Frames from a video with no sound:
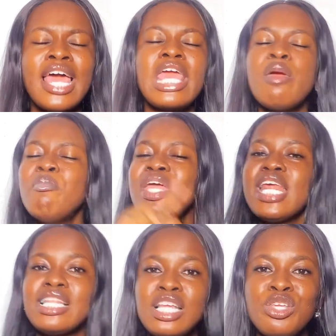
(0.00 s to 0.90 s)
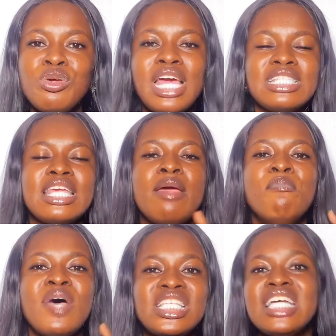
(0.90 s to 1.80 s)
immediately you get a
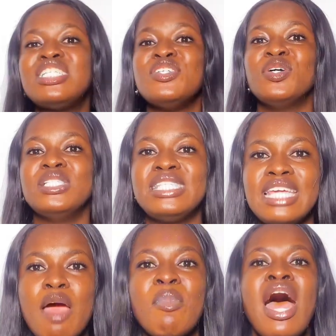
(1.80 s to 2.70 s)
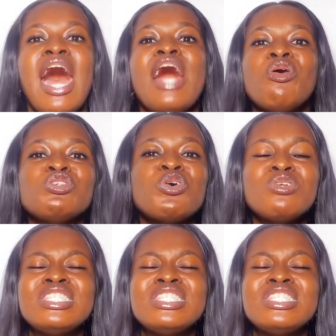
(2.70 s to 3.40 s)
message in your DM and also